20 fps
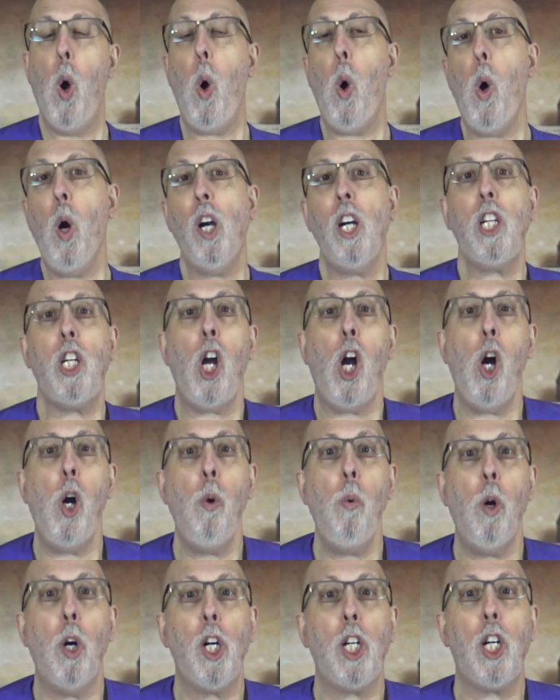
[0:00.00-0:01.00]
or a
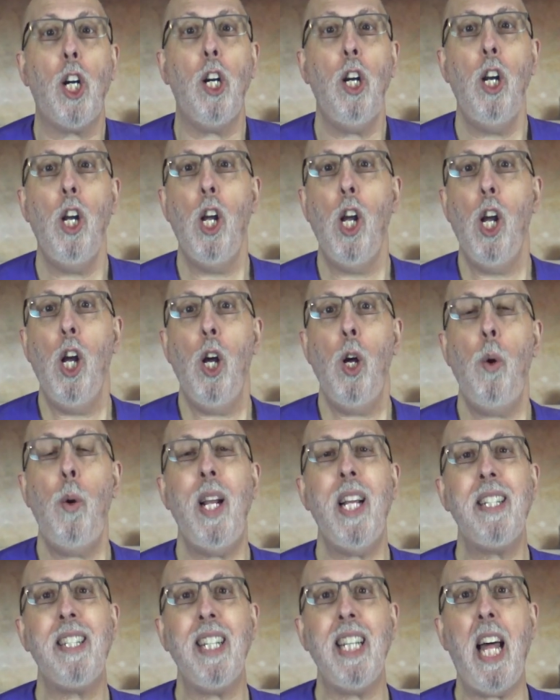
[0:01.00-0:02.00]
coworker who
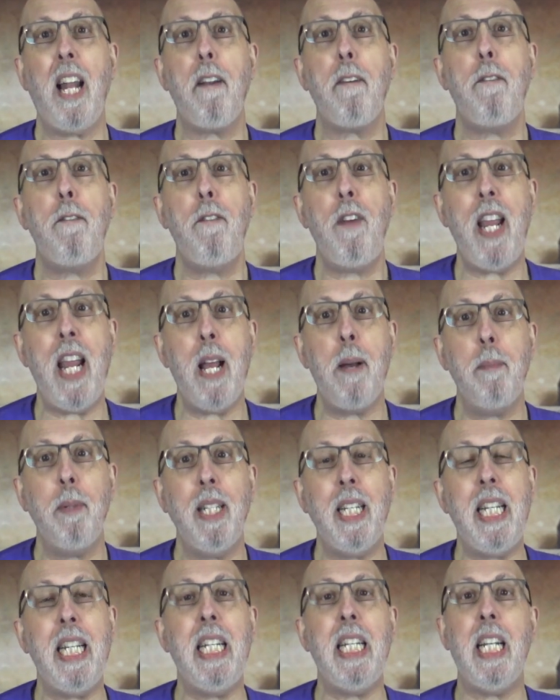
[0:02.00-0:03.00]
has a lot of
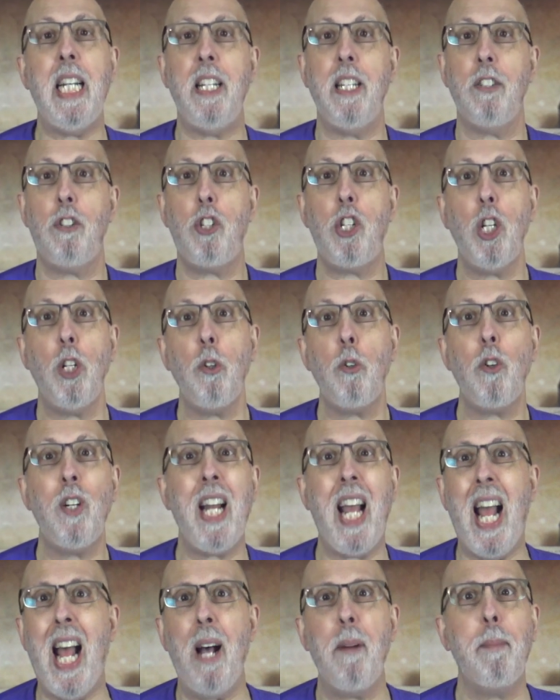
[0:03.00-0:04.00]
family and children
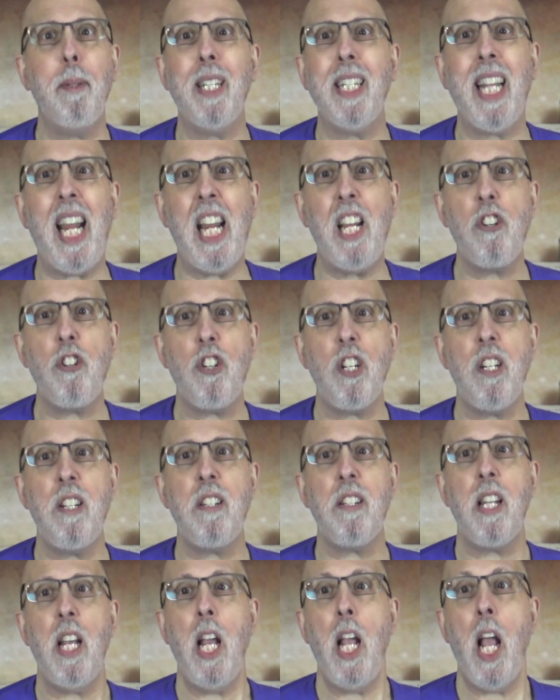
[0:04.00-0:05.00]

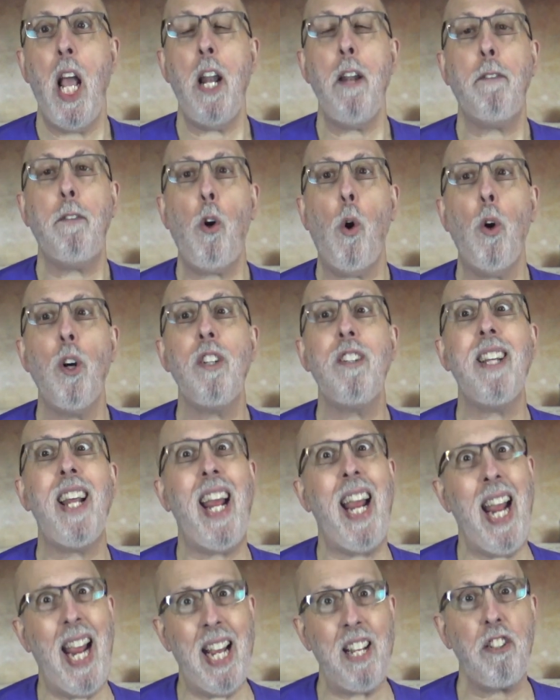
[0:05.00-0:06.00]
obligations, and of course,
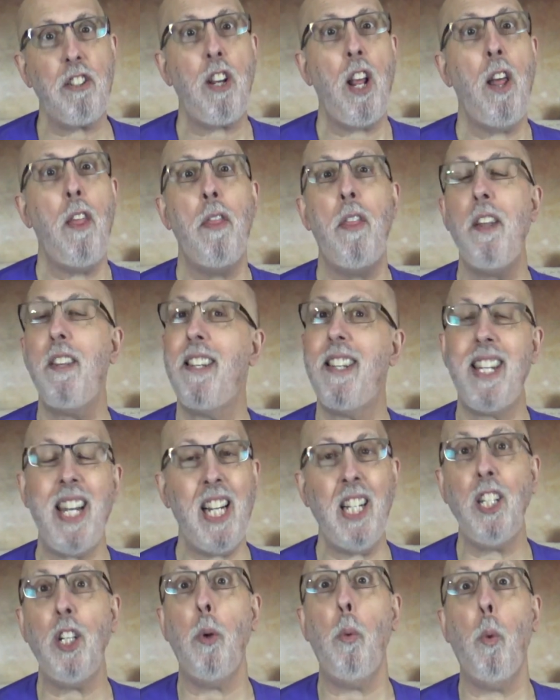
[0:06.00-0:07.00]
ask the
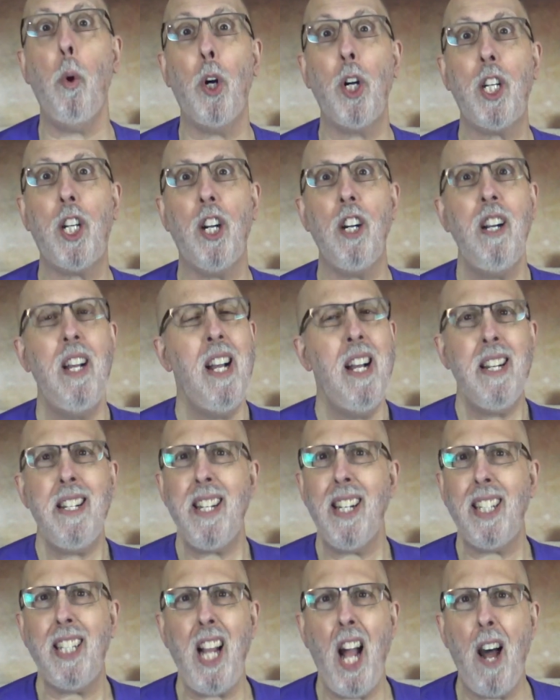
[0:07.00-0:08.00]
single worker
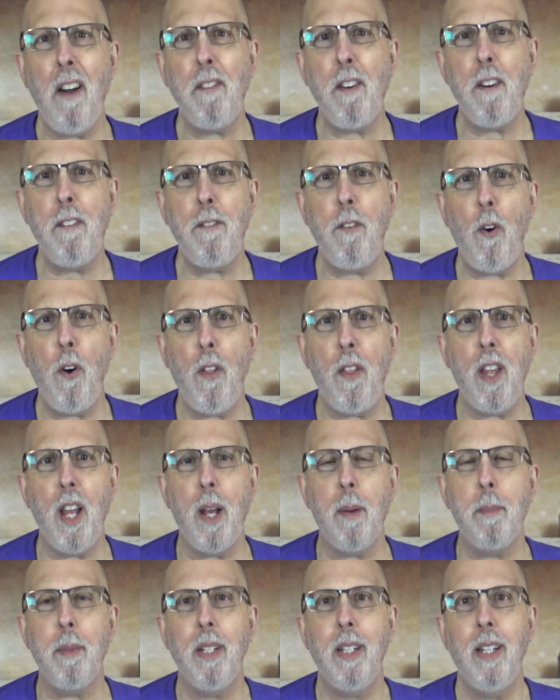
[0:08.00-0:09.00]
to cover for them.